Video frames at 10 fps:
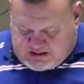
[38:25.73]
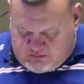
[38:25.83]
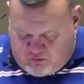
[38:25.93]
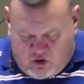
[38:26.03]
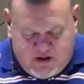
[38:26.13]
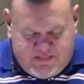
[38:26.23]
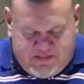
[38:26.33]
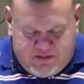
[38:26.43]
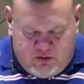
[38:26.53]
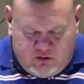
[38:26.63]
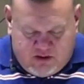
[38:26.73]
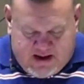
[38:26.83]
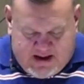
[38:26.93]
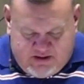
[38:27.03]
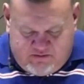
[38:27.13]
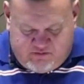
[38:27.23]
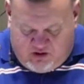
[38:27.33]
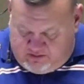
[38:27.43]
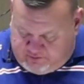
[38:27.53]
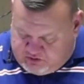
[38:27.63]
word that the Lord gave
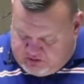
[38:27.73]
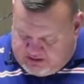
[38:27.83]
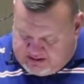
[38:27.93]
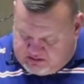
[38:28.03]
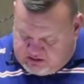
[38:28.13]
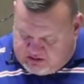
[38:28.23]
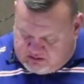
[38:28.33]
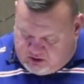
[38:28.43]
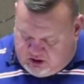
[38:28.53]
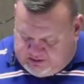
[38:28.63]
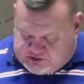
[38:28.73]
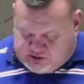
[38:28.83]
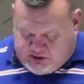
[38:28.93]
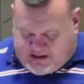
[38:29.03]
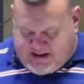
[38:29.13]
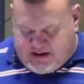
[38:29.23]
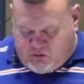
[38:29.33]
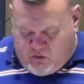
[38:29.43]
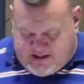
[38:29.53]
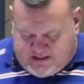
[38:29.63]
Harvester, it said, God is looking
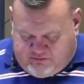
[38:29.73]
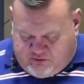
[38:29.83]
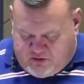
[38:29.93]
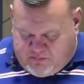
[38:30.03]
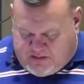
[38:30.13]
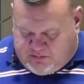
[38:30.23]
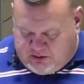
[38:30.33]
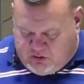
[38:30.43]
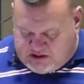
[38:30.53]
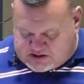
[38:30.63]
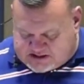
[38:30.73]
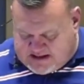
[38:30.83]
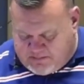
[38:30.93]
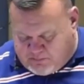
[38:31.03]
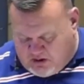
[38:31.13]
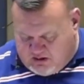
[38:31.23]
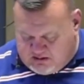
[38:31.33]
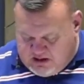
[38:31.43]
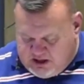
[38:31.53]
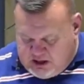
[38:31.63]
and waiting for a people who are set apart
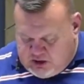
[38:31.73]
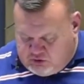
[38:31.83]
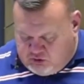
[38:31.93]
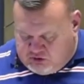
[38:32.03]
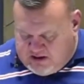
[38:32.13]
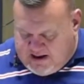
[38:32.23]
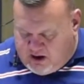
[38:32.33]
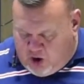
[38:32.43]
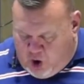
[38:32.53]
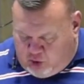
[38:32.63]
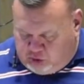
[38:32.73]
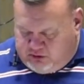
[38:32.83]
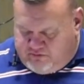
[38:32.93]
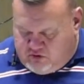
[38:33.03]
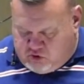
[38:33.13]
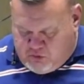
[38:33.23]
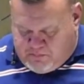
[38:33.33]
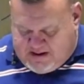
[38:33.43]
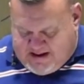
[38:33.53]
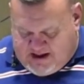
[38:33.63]
to take hold of the
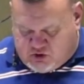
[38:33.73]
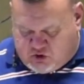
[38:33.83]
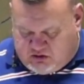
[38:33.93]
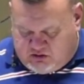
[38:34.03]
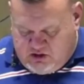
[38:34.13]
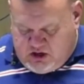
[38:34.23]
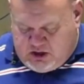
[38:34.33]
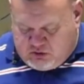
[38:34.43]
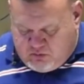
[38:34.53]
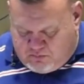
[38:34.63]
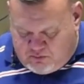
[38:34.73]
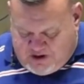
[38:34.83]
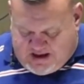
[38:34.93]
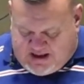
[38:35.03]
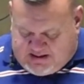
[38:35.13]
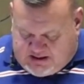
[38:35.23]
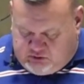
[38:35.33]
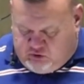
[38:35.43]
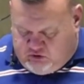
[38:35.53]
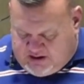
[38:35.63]
supernatural, to bring it
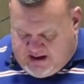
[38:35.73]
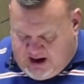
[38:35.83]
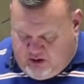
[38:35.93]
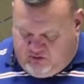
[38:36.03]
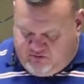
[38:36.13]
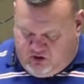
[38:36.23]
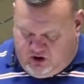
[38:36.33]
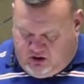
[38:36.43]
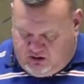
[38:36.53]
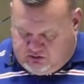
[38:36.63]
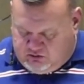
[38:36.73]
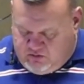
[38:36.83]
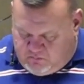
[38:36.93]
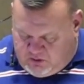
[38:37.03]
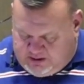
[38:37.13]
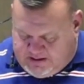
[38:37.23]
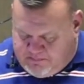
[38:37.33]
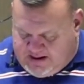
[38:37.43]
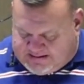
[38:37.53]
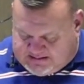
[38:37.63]
into the now of God, to the body
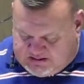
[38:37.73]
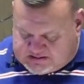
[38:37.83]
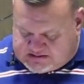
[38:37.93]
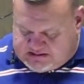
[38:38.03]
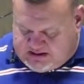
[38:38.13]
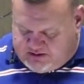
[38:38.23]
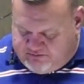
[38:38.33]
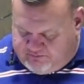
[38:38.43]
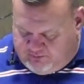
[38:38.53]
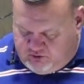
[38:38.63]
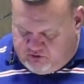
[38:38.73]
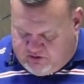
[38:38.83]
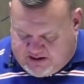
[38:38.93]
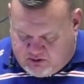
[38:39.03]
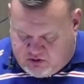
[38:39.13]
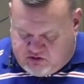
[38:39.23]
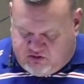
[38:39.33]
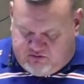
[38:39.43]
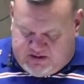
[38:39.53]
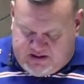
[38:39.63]
by dancing and forcefully
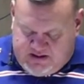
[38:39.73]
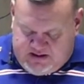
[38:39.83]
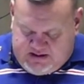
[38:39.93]
aggressively